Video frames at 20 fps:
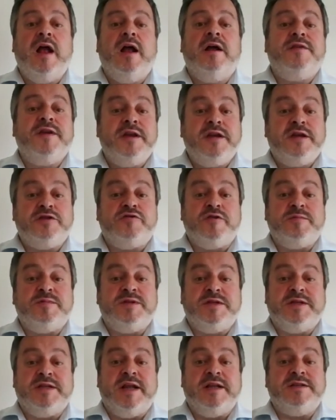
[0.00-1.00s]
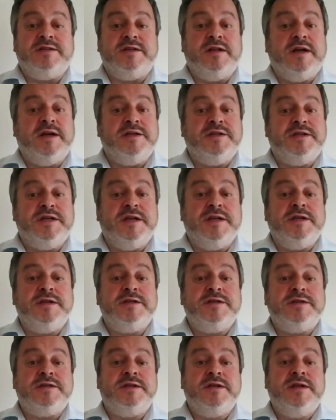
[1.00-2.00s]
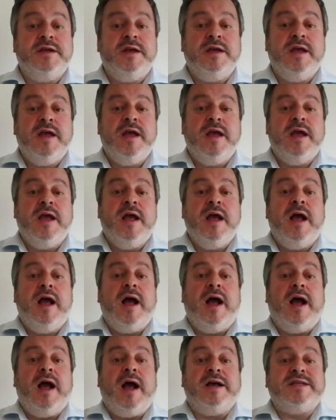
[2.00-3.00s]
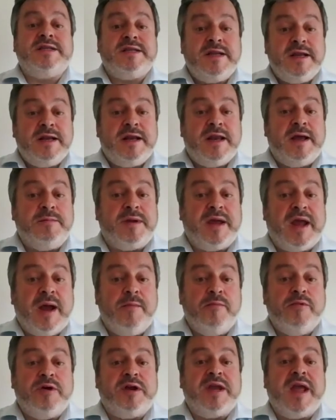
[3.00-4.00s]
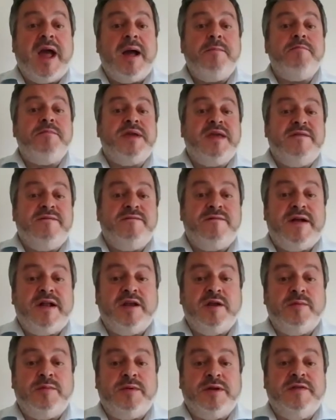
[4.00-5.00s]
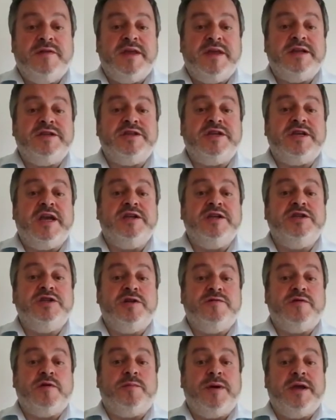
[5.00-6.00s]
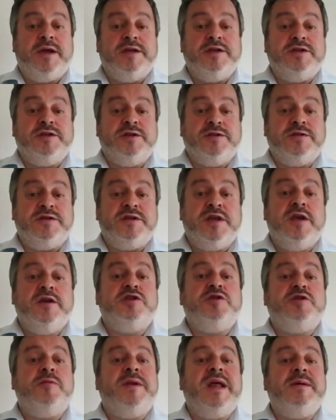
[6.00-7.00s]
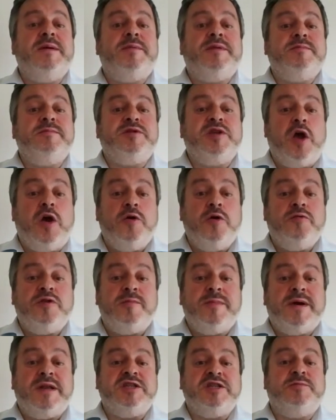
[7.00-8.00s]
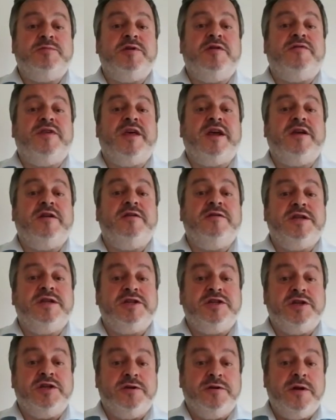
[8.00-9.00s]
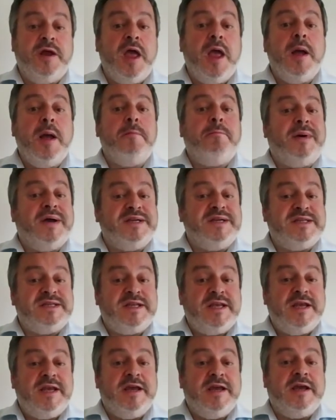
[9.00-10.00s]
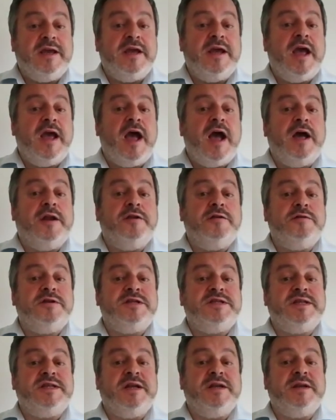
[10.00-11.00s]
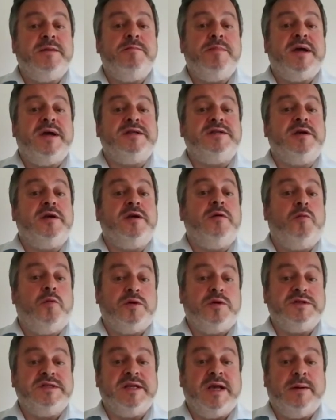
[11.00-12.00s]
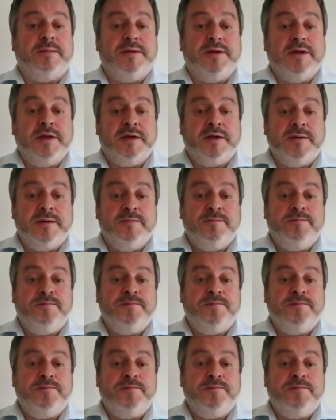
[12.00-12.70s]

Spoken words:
Think a trip to the dental hygienist. A slit lamp camera can be invaluable in the education of your patient to enable them to own the management of their condition by seeing it and understanding better what is happening.